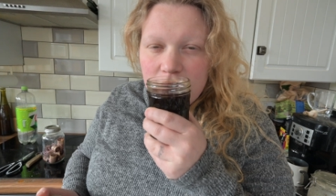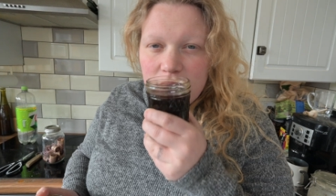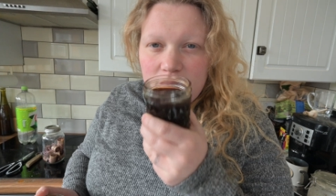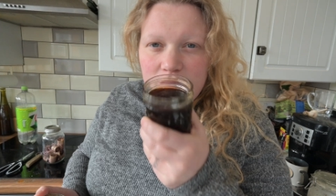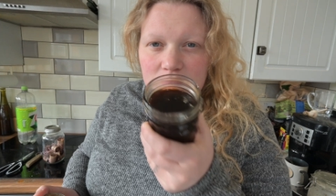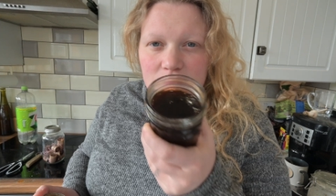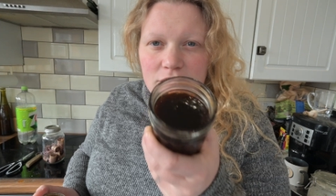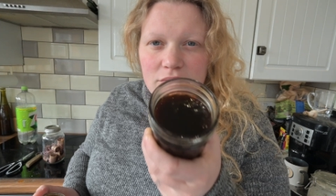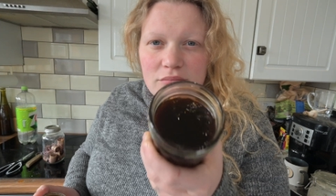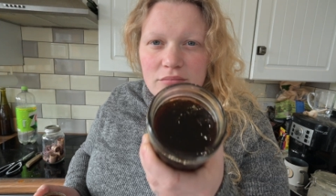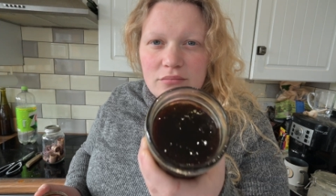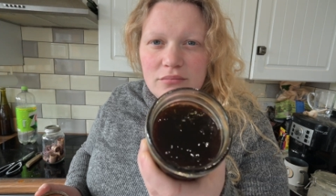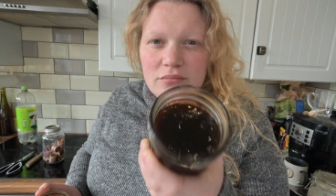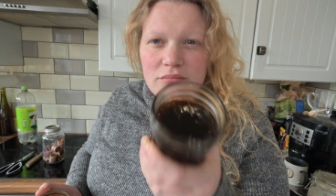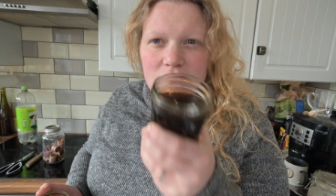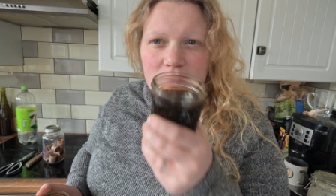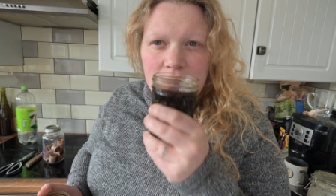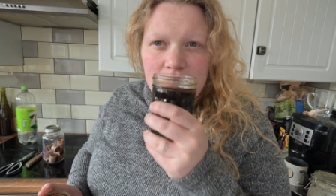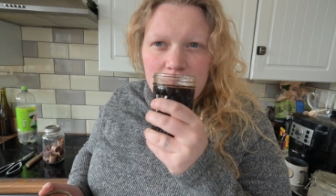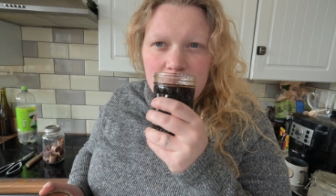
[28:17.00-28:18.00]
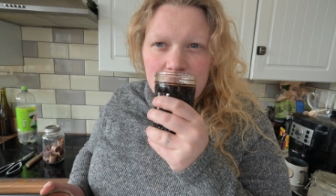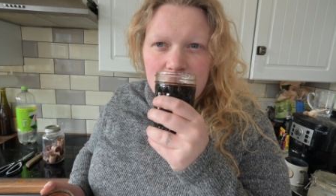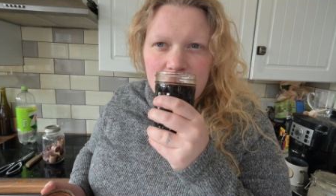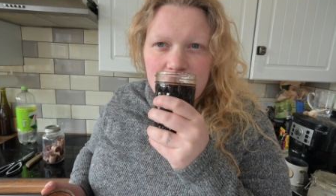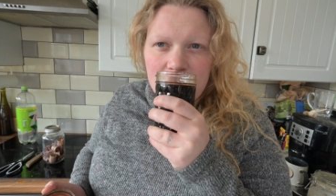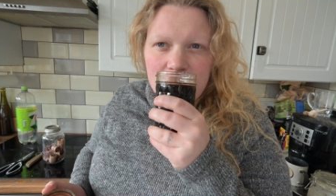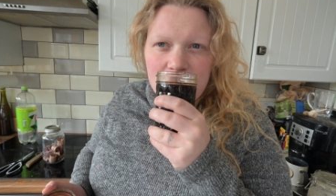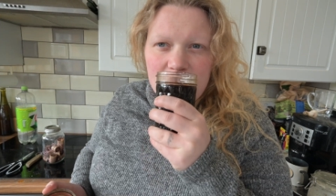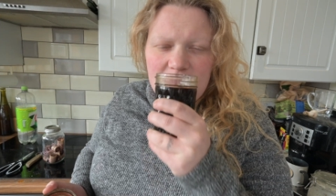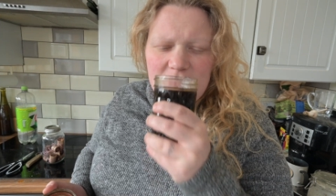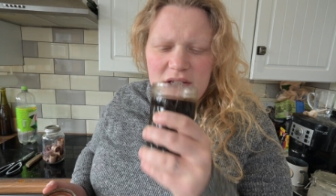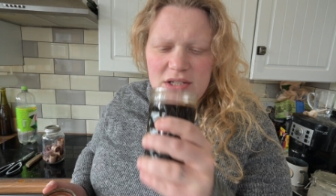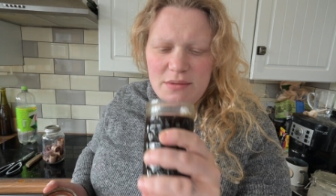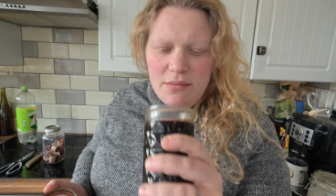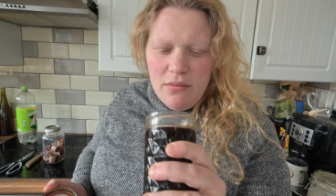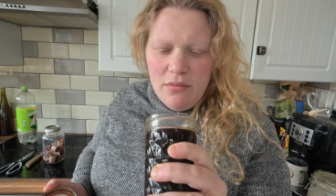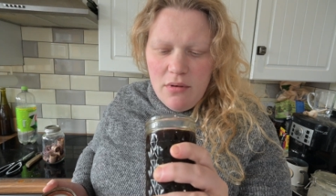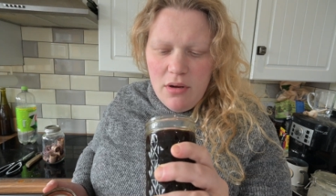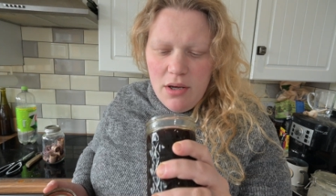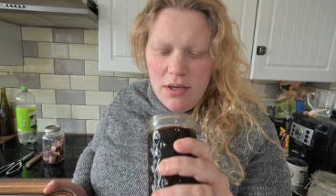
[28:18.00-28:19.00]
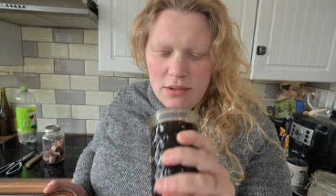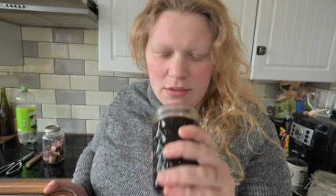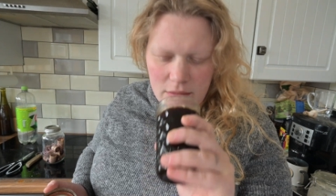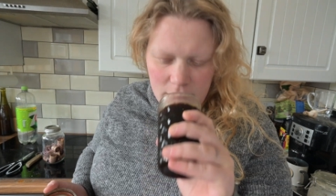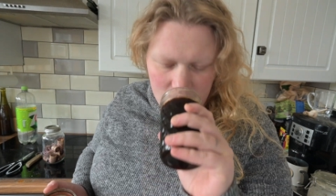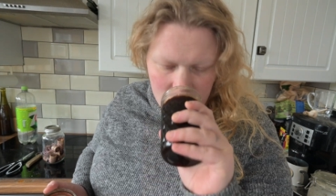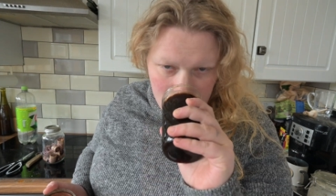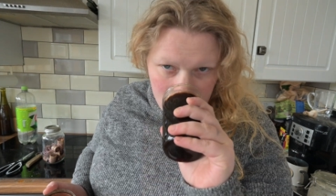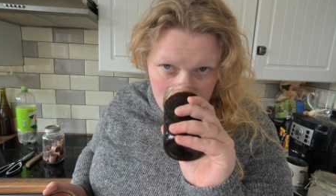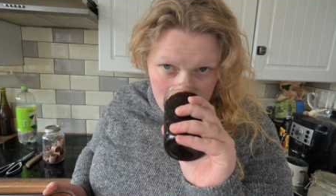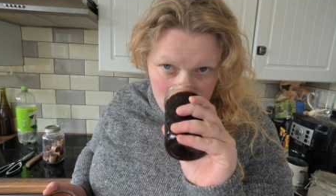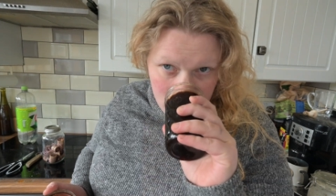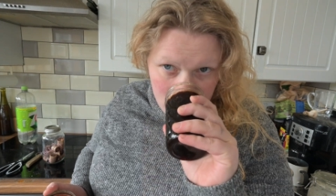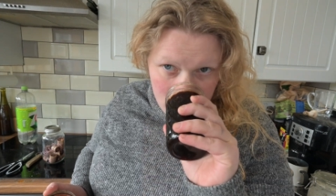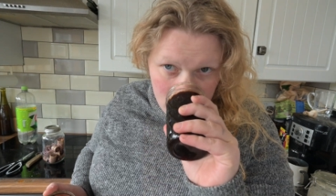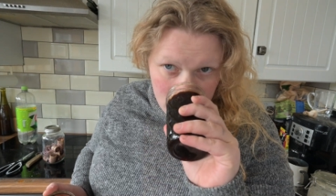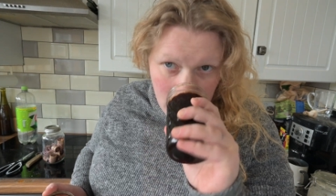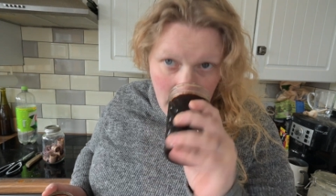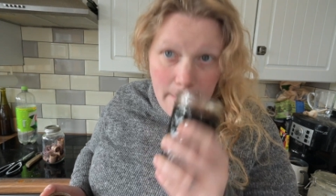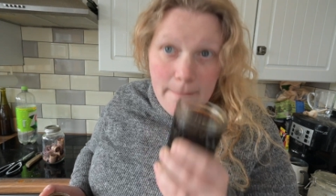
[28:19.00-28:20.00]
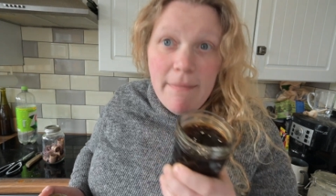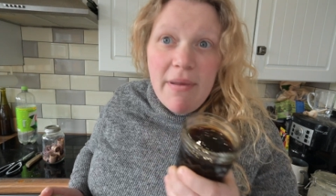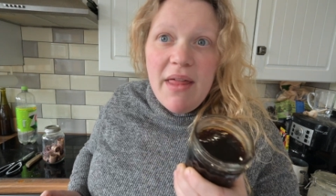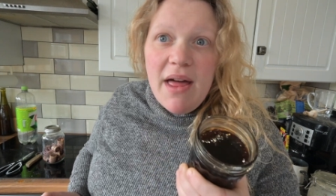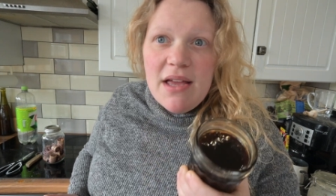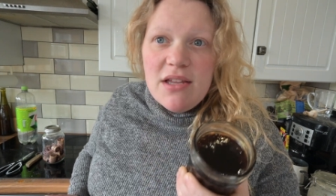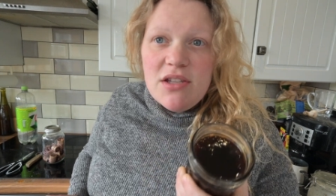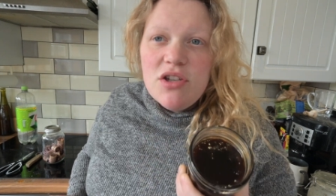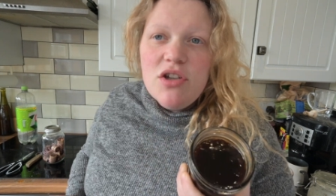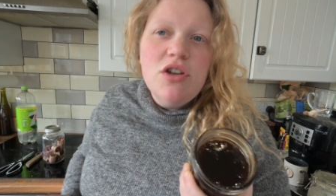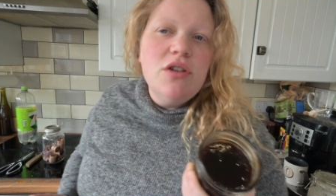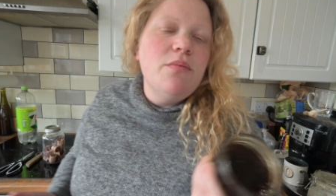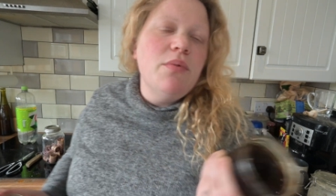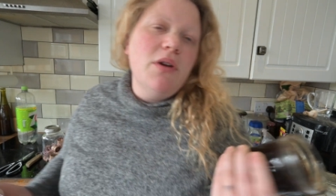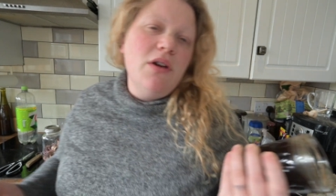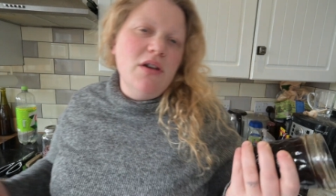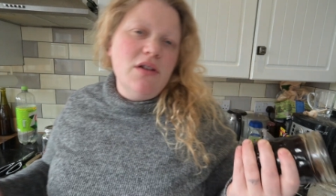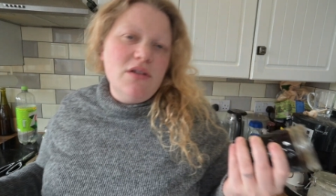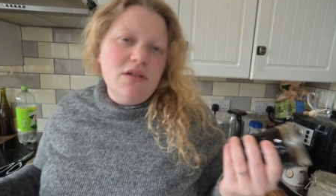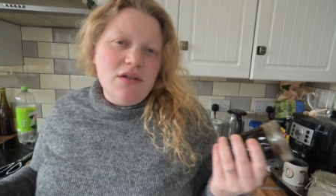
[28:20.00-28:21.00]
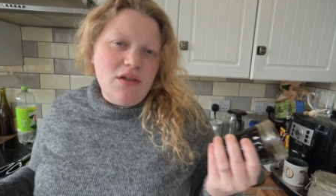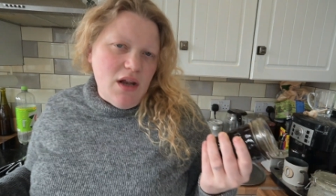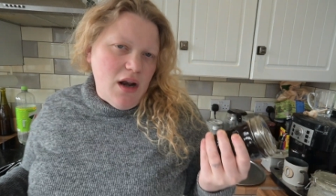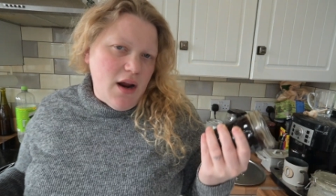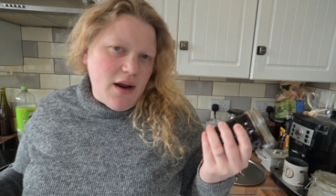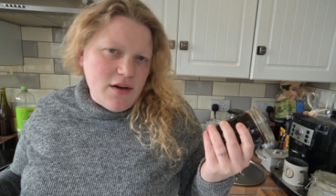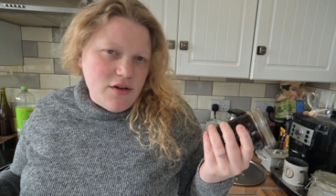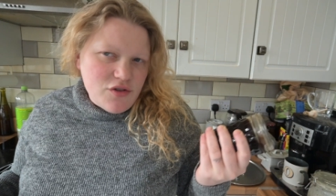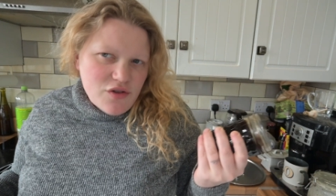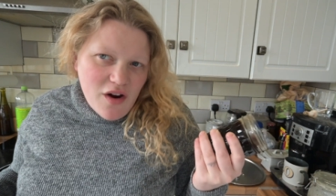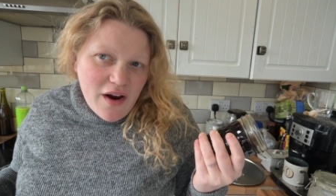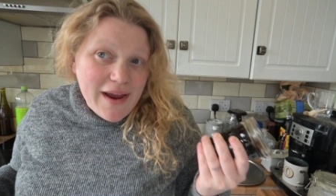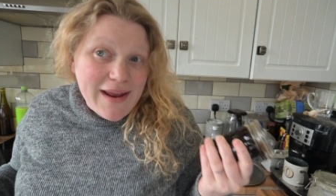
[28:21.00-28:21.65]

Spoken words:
That smells nice. But that's good because then I can try